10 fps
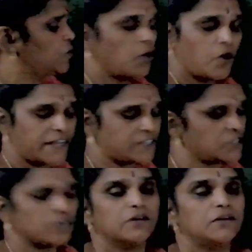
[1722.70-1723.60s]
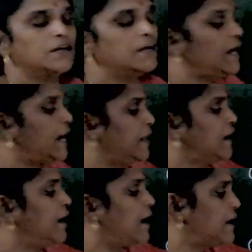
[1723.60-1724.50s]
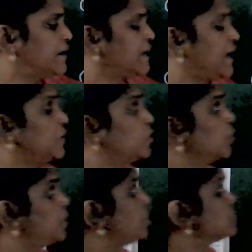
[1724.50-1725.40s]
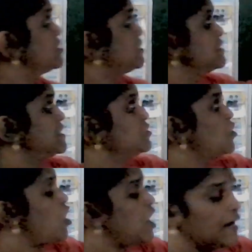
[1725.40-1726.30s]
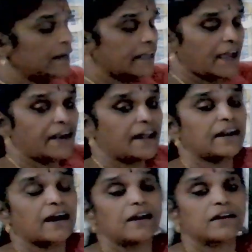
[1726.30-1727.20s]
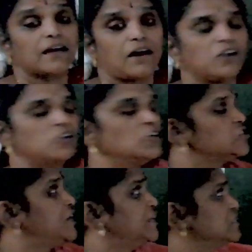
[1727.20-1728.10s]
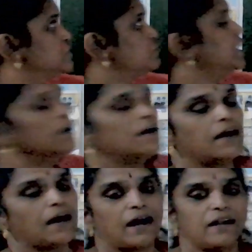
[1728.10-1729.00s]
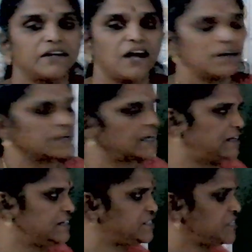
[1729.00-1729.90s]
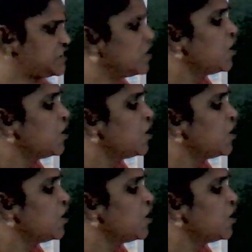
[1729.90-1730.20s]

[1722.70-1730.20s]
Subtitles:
OH, and aldehyde group also it is there. So aldehyde and alcohol. So that is what? Aldol condensation.